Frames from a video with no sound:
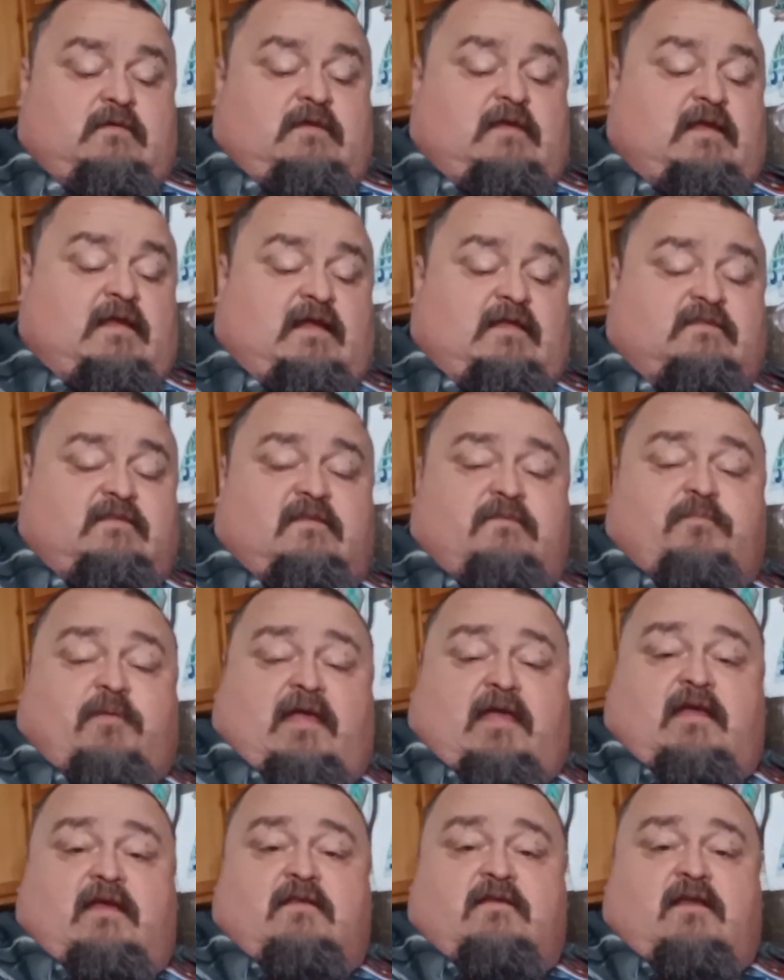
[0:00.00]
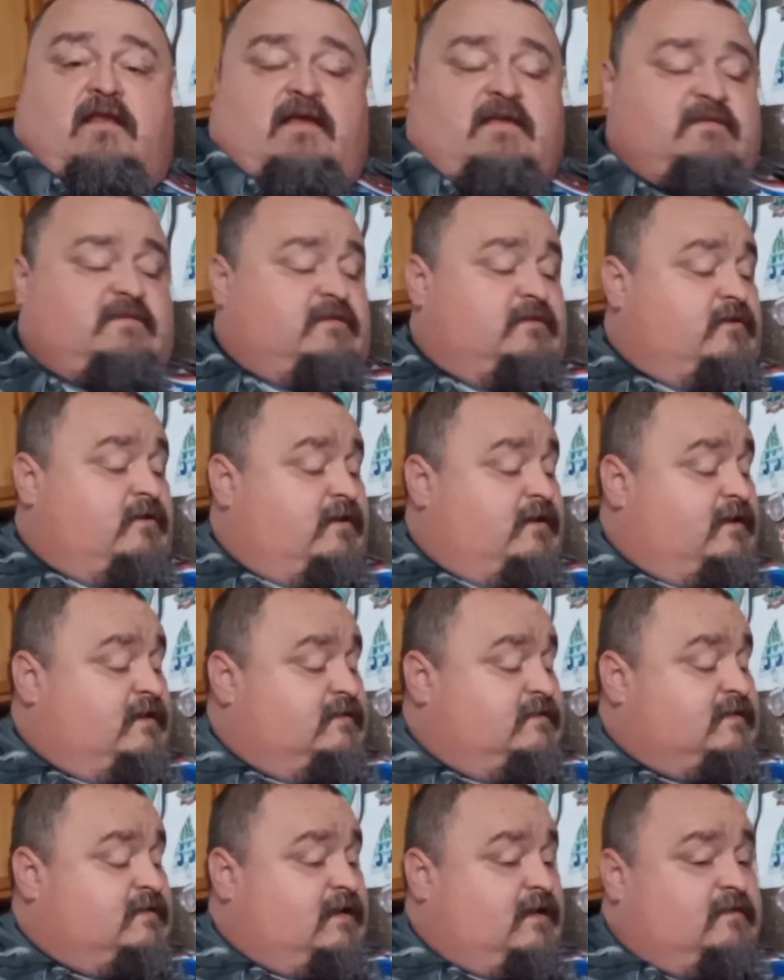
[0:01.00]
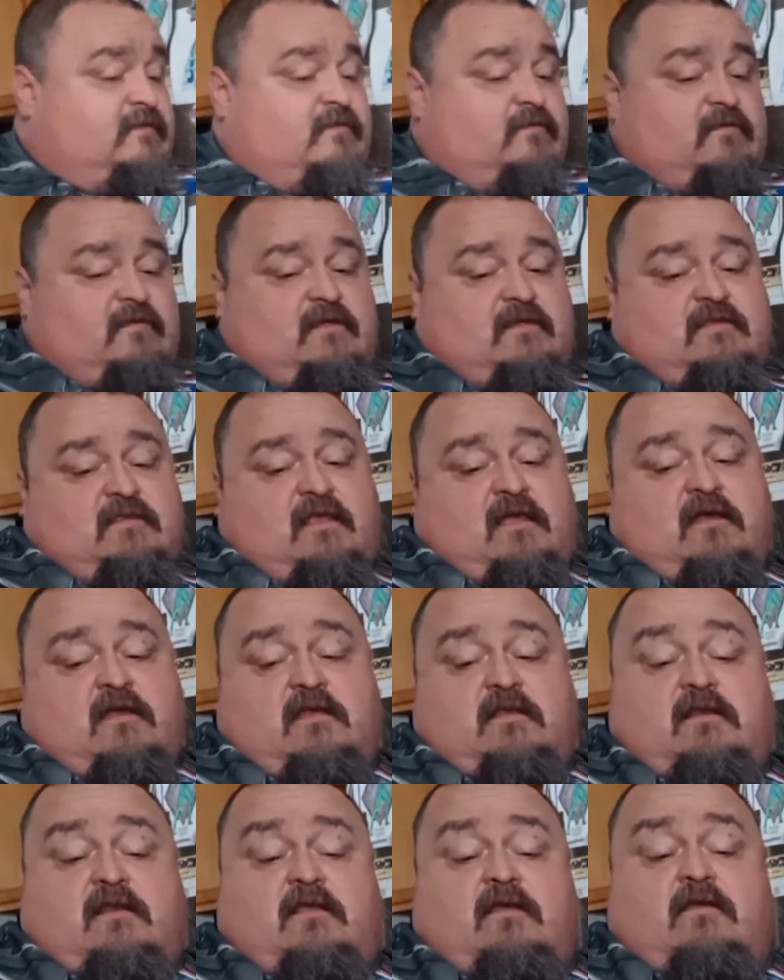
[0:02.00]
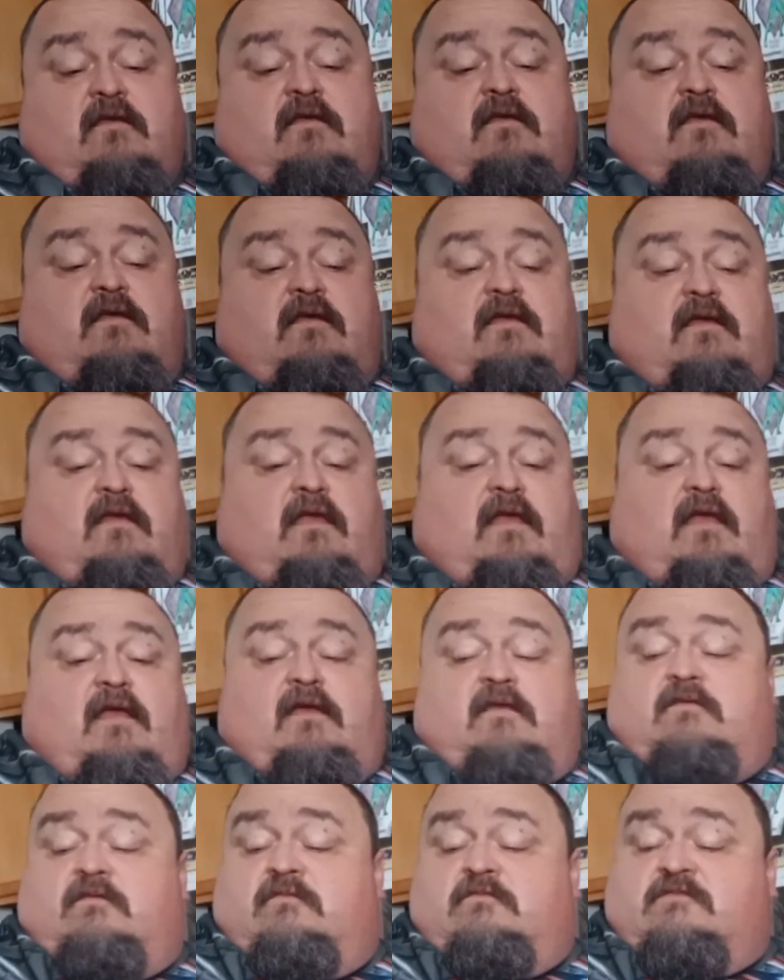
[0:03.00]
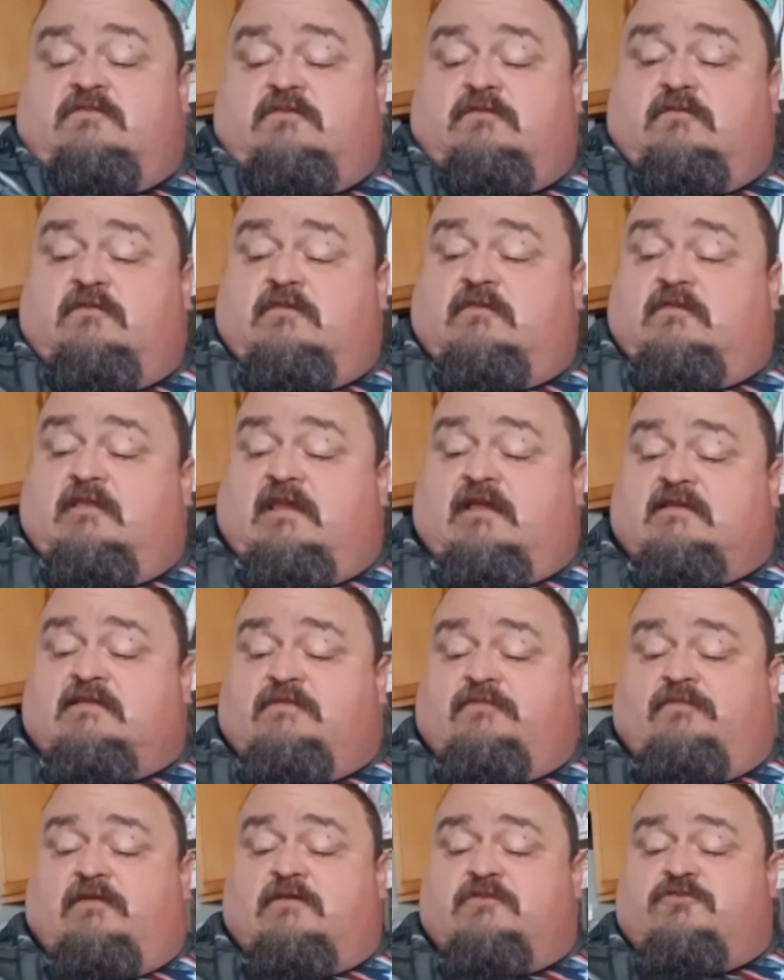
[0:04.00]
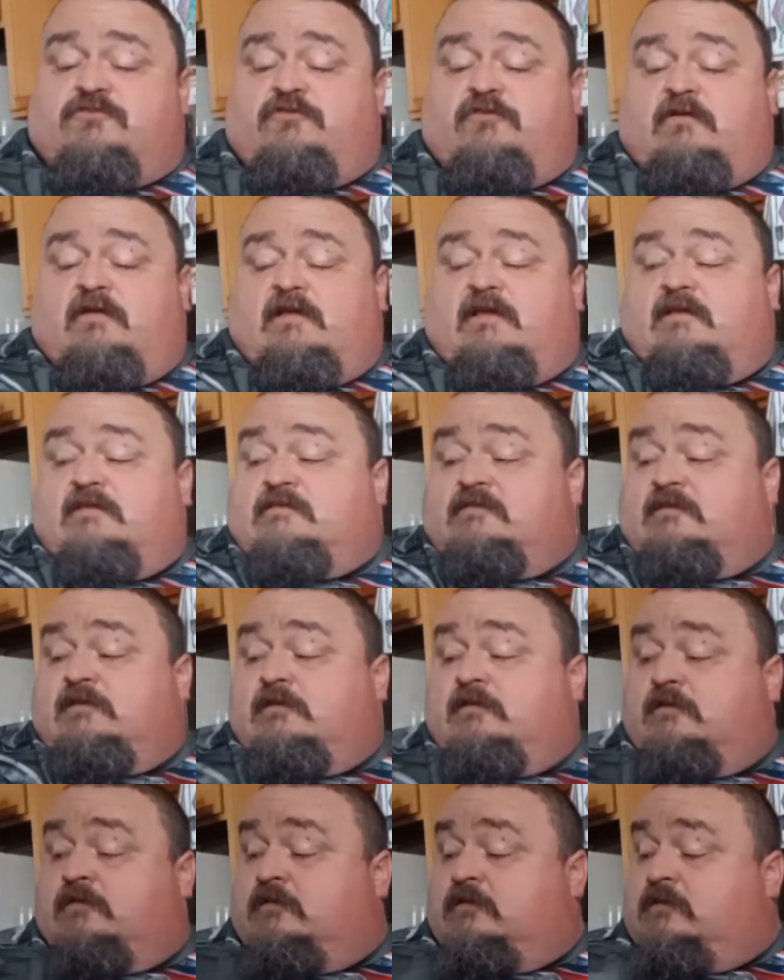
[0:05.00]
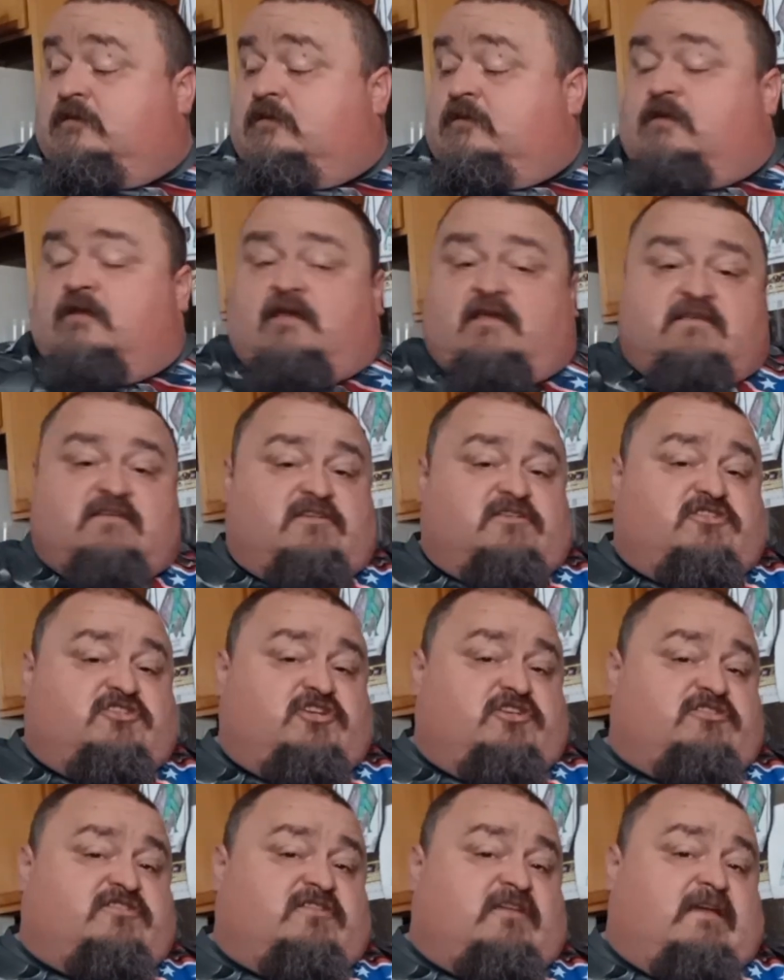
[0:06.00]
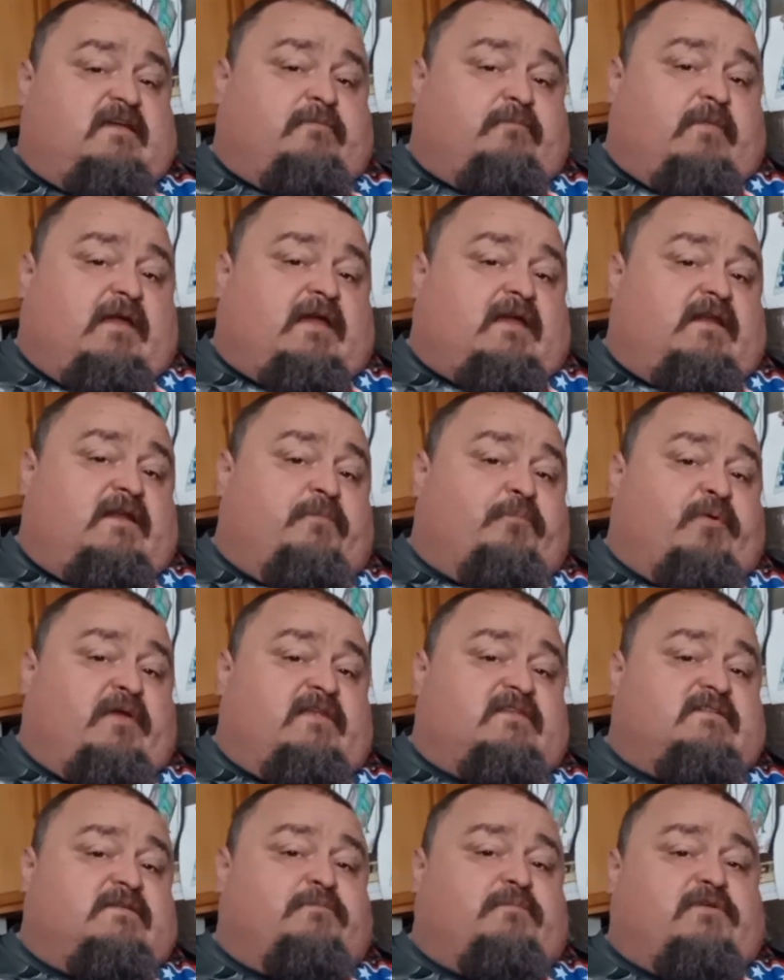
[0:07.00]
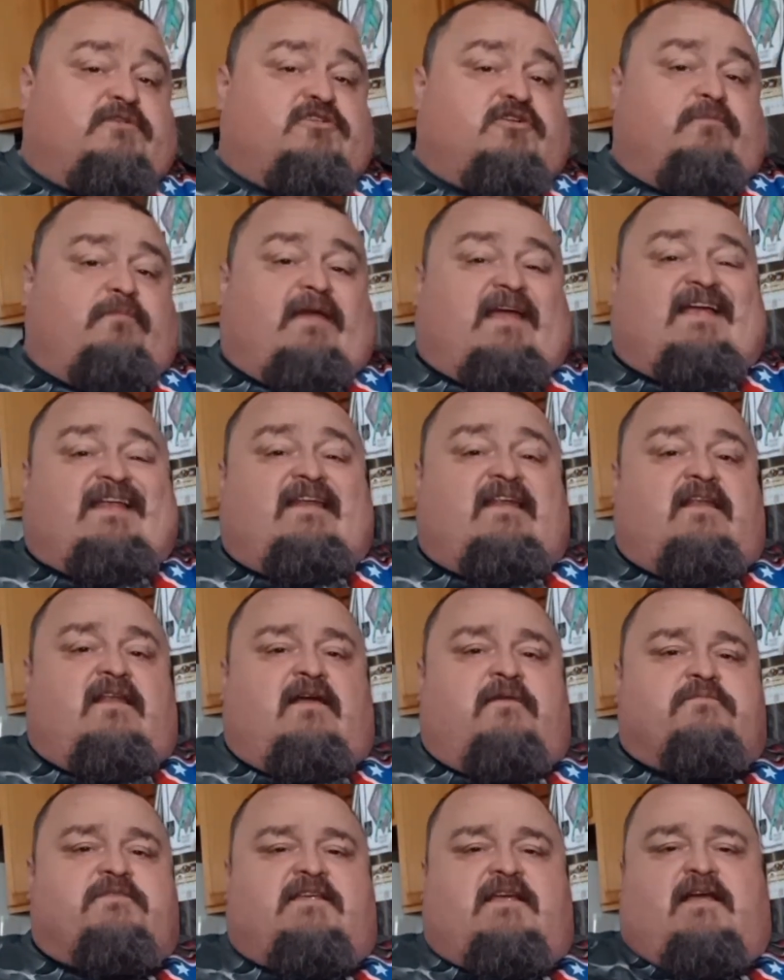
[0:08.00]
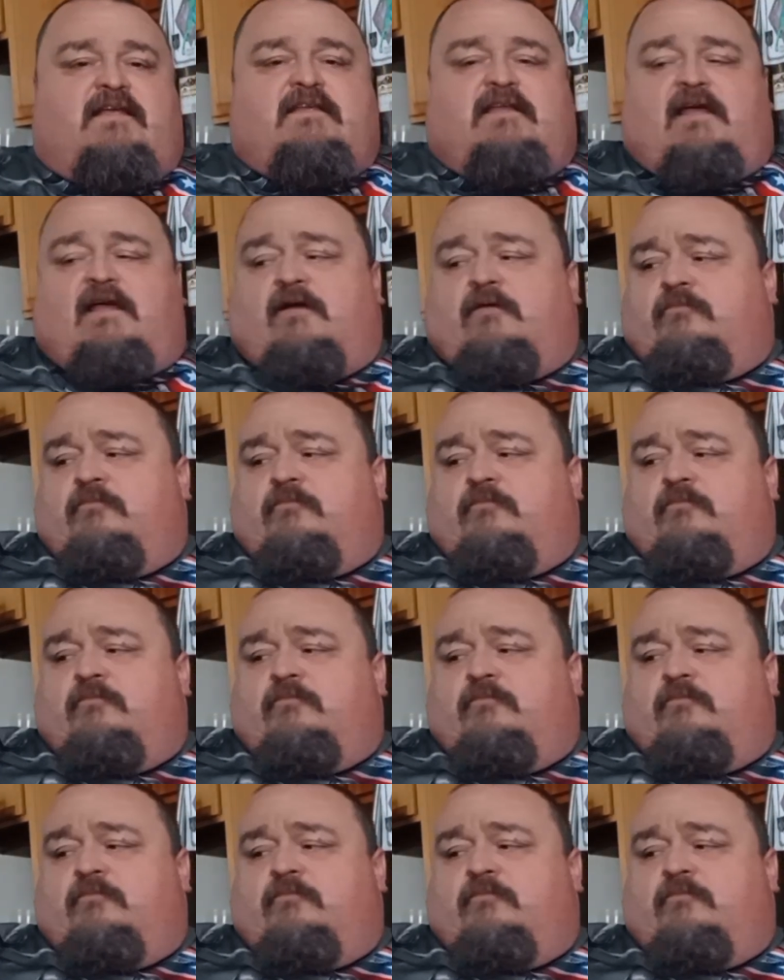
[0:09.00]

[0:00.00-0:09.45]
Got the pan nice and greased, got that done. And so the next adventure is it's just like making a pizza, but you're making it upside down.